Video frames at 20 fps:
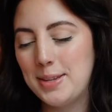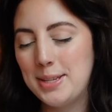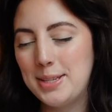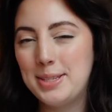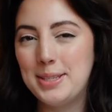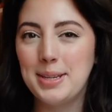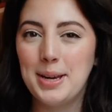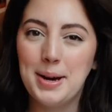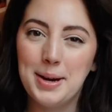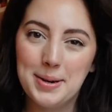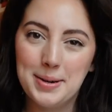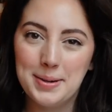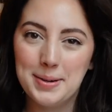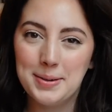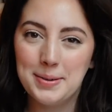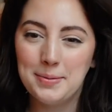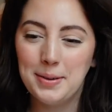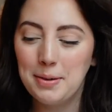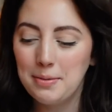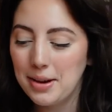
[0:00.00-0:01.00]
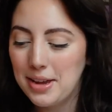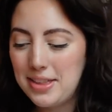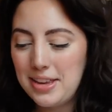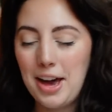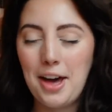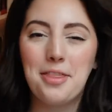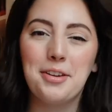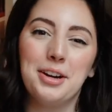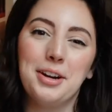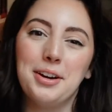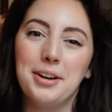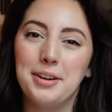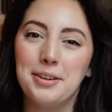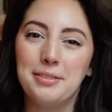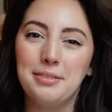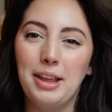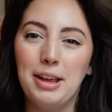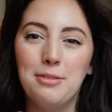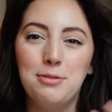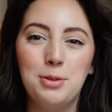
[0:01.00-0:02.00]
So one way or the other,
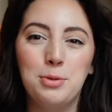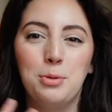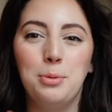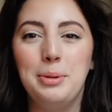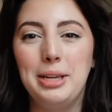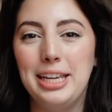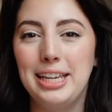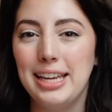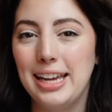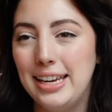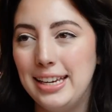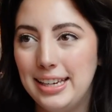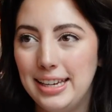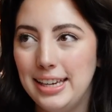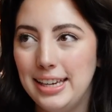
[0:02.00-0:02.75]
like, food will be getting